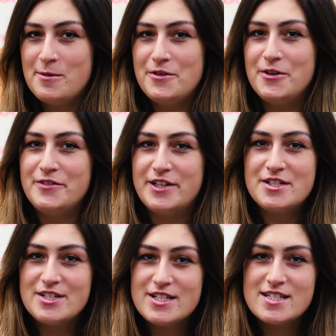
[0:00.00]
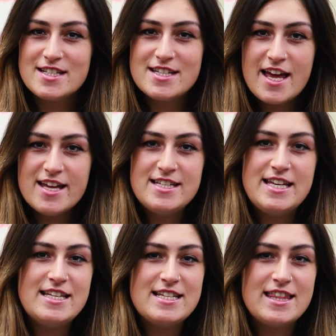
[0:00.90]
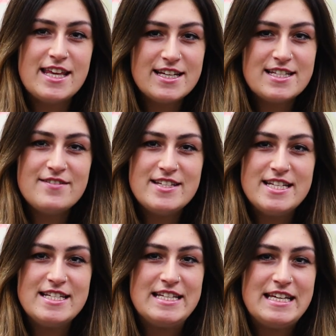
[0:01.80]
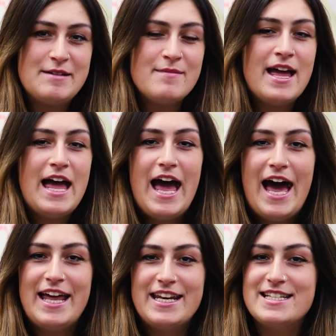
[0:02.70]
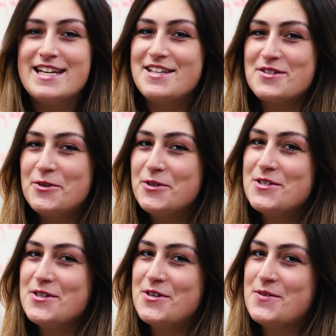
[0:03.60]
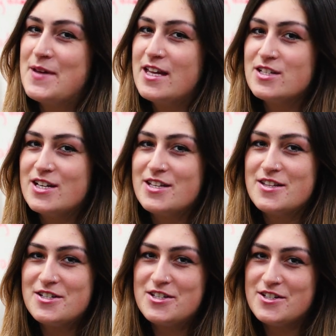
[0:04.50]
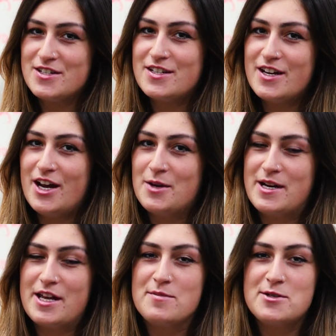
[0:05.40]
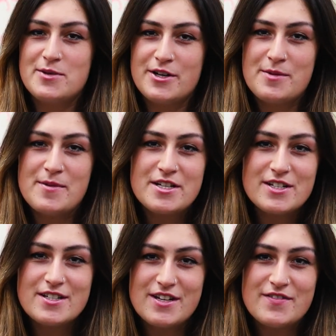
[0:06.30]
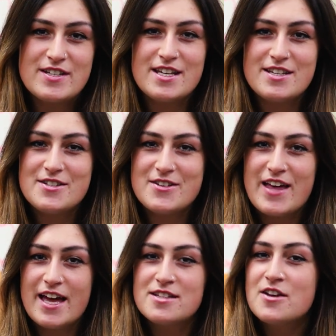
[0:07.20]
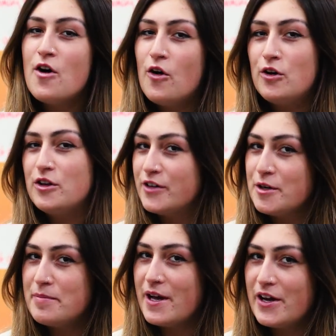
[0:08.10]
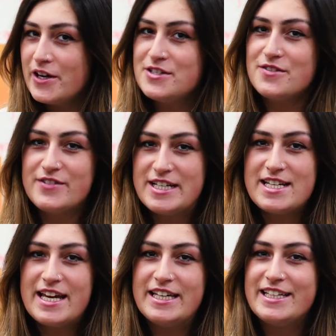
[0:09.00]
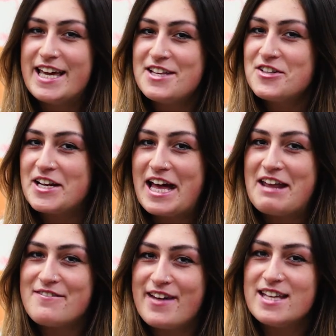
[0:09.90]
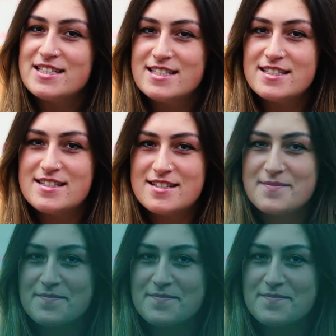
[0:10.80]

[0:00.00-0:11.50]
with all of our student societies and the activities team, and it's also making sure that the students are heard when it comes to our commercial services. So that's all of our bars, retail, catering and events.